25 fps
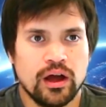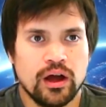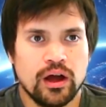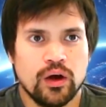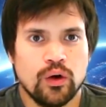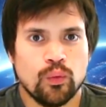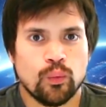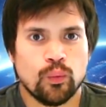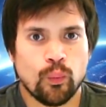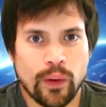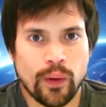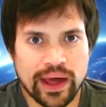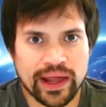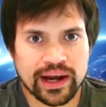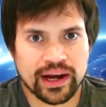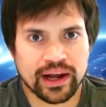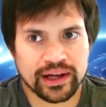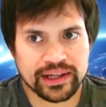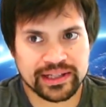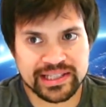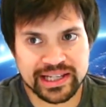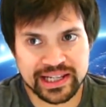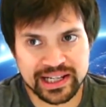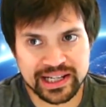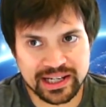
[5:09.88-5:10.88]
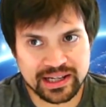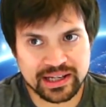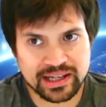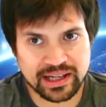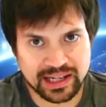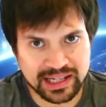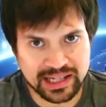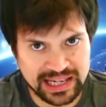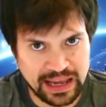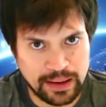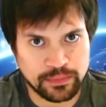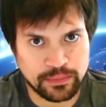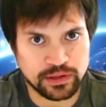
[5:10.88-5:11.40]
when I did
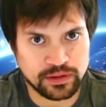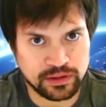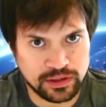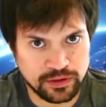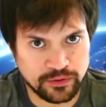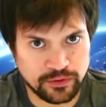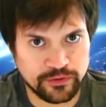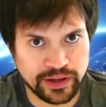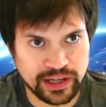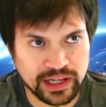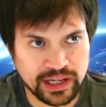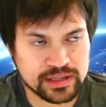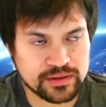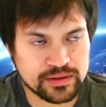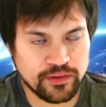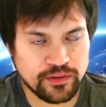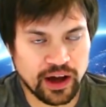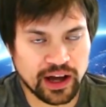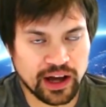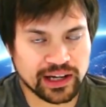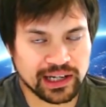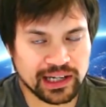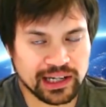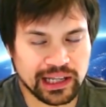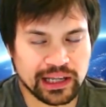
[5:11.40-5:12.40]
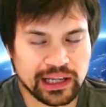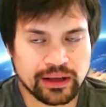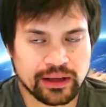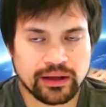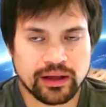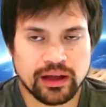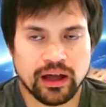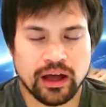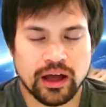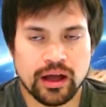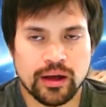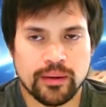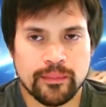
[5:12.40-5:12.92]
accept defeat finally,
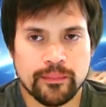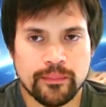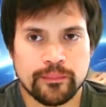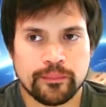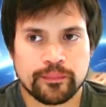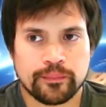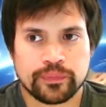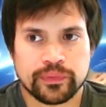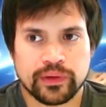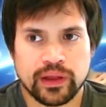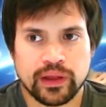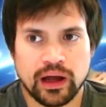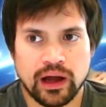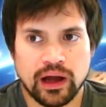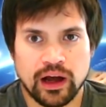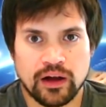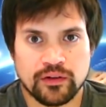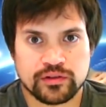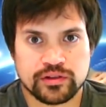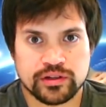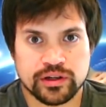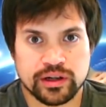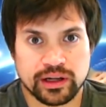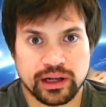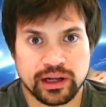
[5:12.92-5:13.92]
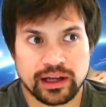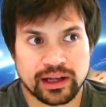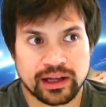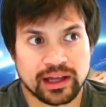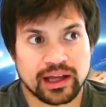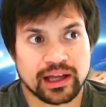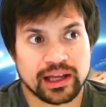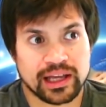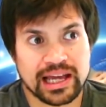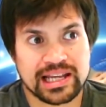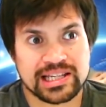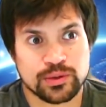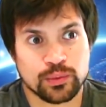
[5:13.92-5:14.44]
um, after I
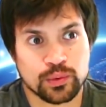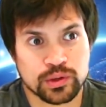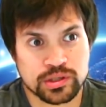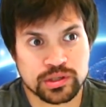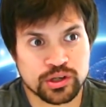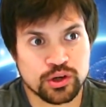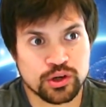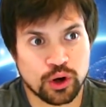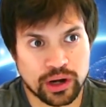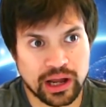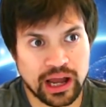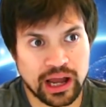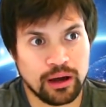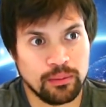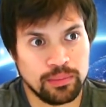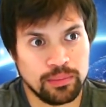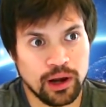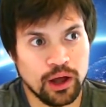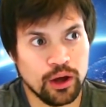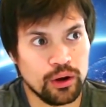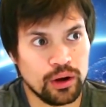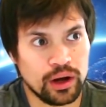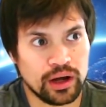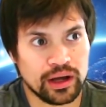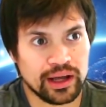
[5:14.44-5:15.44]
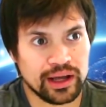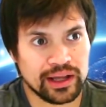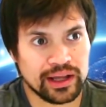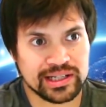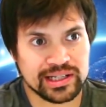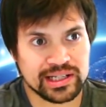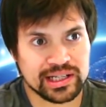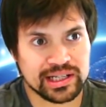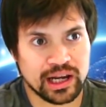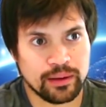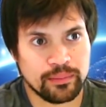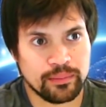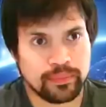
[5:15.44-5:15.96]
guess it was a knockout blow. I
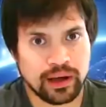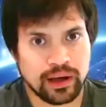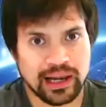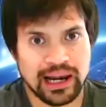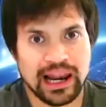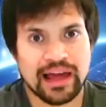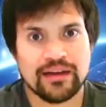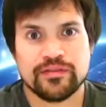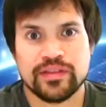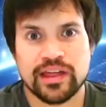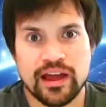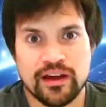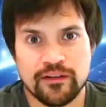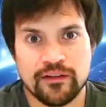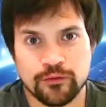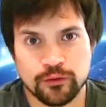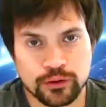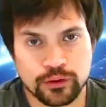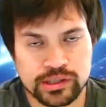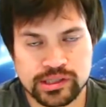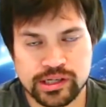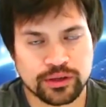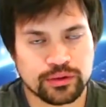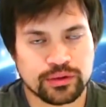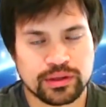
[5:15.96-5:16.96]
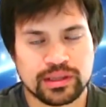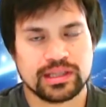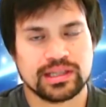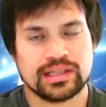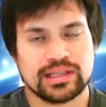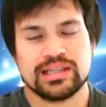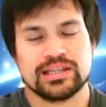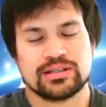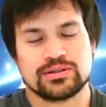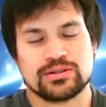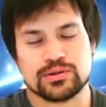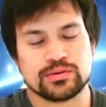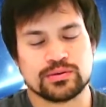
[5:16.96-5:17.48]
ended up I left the air force. So
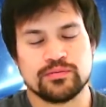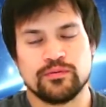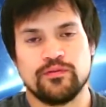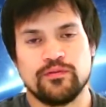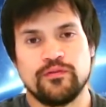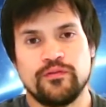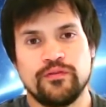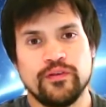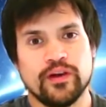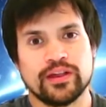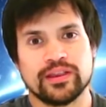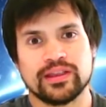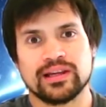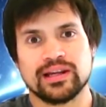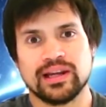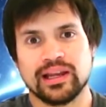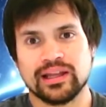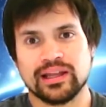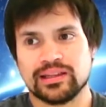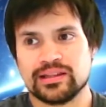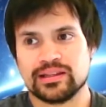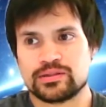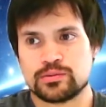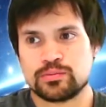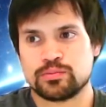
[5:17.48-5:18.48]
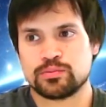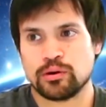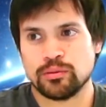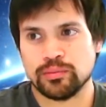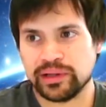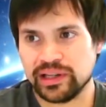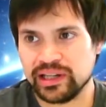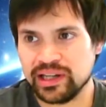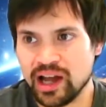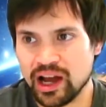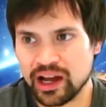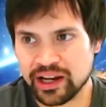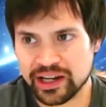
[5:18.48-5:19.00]
this was further, like this was probably
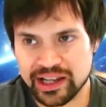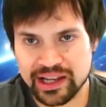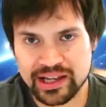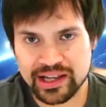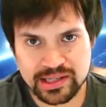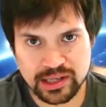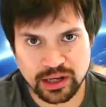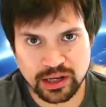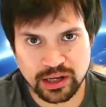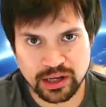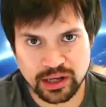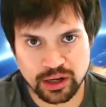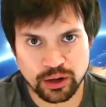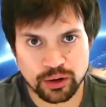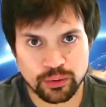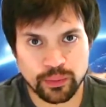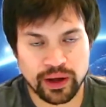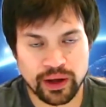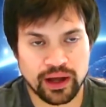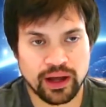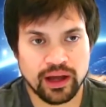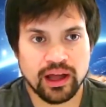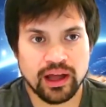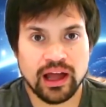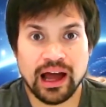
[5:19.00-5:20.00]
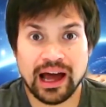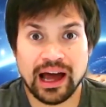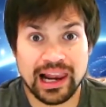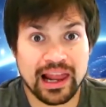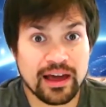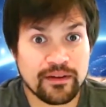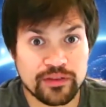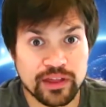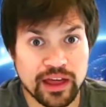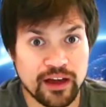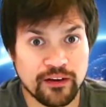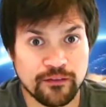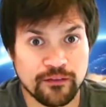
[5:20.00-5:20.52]
nine years ago where I left
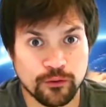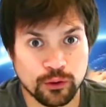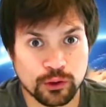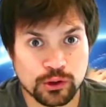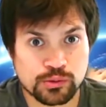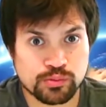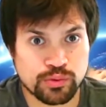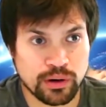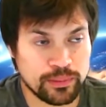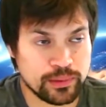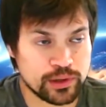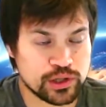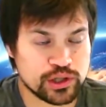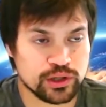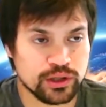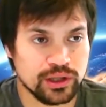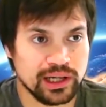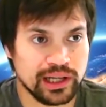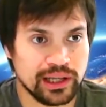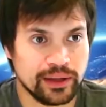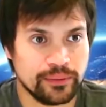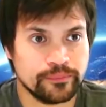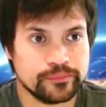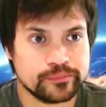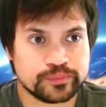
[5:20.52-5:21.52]
the air force prematurely,